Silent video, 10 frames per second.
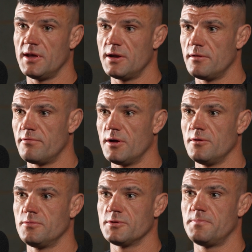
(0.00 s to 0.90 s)
end of the
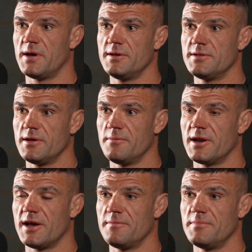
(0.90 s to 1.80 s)
road was basically when
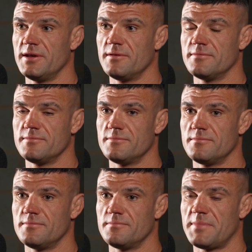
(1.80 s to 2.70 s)
I had my
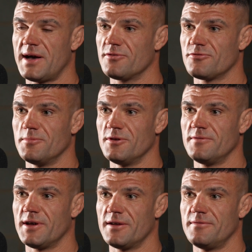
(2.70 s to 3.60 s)
bowels
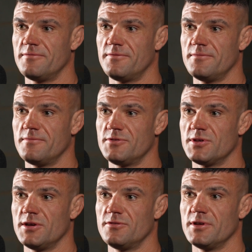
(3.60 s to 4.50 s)
removed. I had
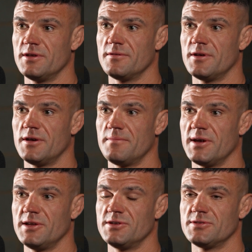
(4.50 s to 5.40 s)
surgery,
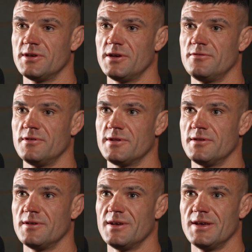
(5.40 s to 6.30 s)
major surgeries,
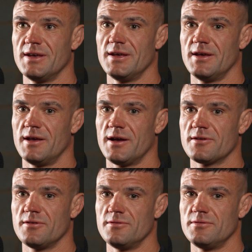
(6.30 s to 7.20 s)
and I
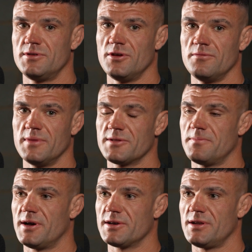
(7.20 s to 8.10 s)
couldn't do mixed
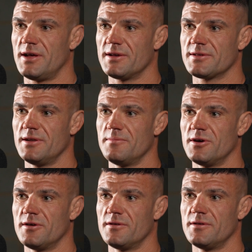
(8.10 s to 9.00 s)
martial arts
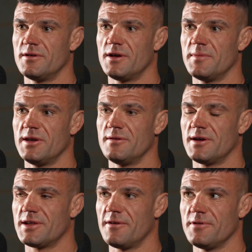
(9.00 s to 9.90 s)
anymore. I mean, I
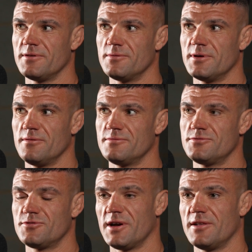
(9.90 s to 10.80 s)
definitely will
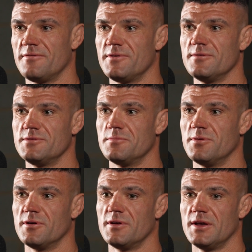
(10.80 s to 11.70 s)
try in the future, but